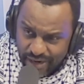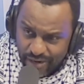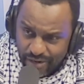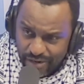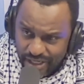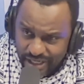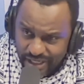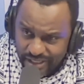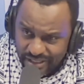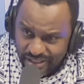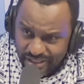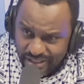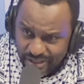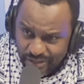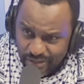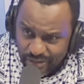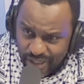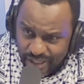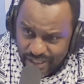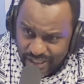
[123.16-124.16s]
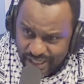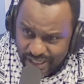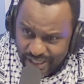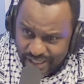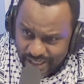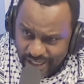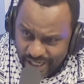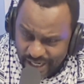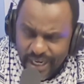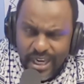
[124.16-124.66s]
hears this, he's going to start
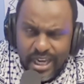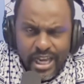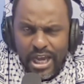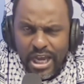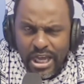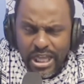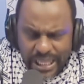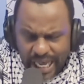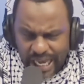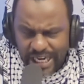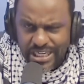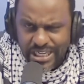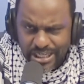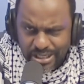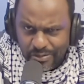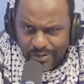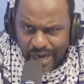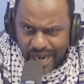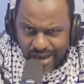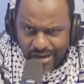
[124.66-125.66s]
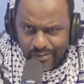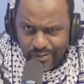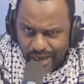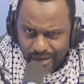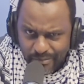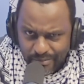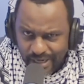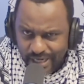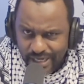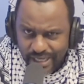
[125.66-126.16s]
saying, that is why we
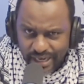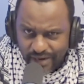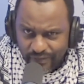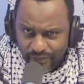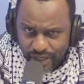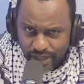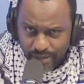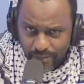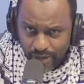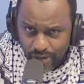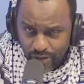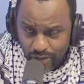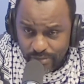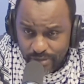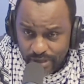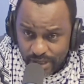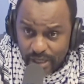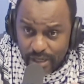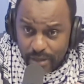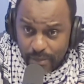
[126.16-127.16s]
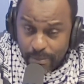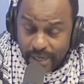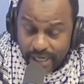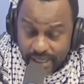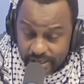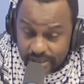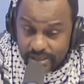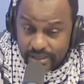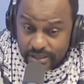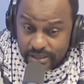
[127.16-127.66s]
are building affordable homes.
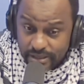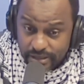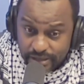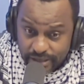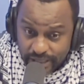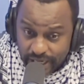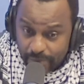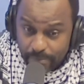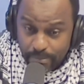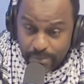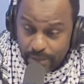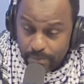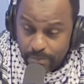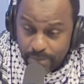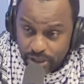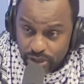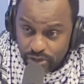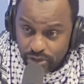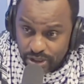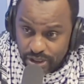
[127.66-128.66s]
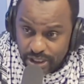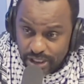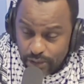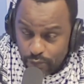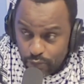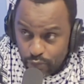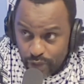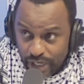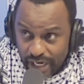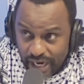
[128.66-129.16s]
But you see,
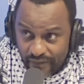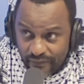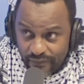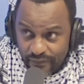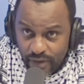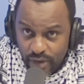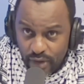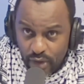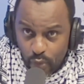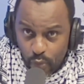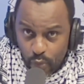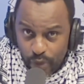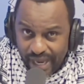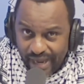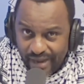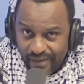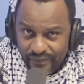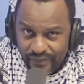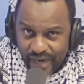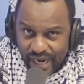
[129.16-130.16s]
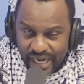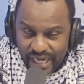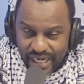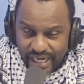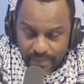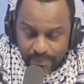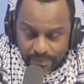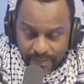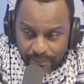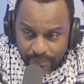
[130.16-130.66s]
we have a
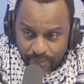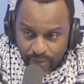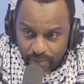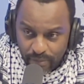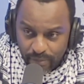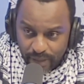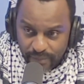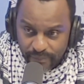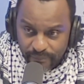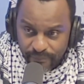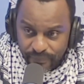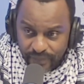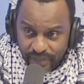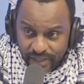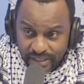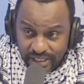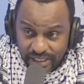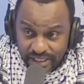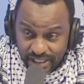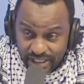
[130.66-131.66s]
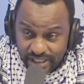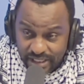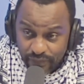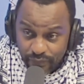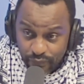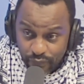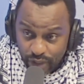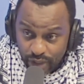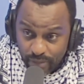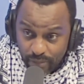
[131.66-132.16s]
deeper problem than just
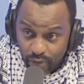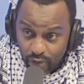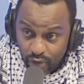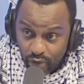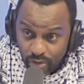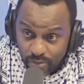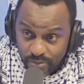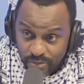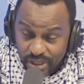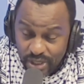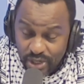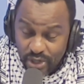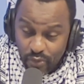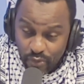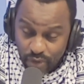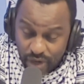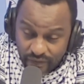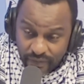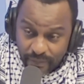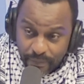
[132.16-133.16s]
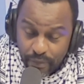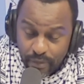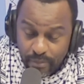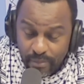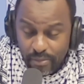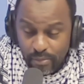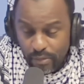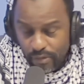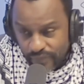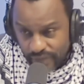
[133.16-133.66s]
affordable homes. We have a
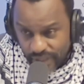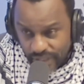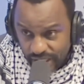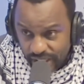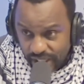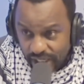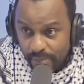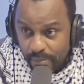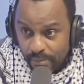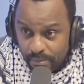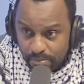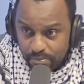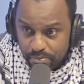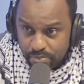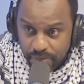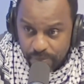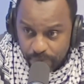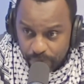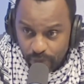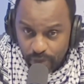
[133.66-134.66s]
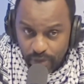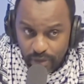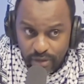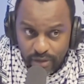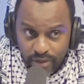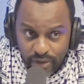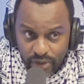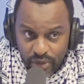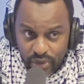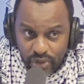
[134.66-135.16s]
problem of income. People
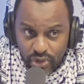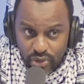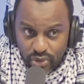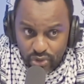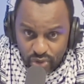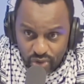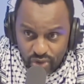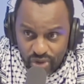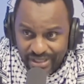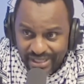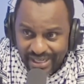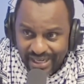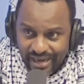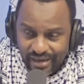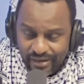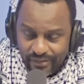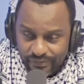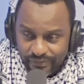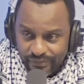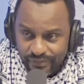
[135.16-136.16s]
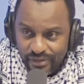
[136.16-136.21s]
do not have